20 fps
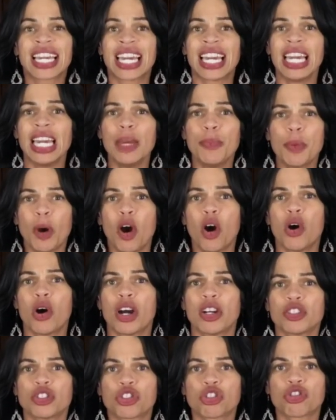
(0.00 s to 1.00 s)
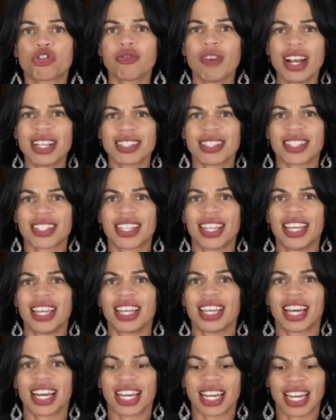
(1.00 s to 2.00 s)
Keep on
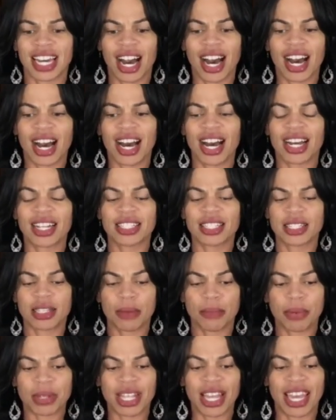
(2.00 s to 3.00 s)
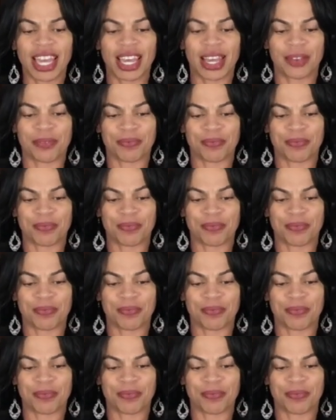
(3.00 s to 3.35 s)
trusting God's plan.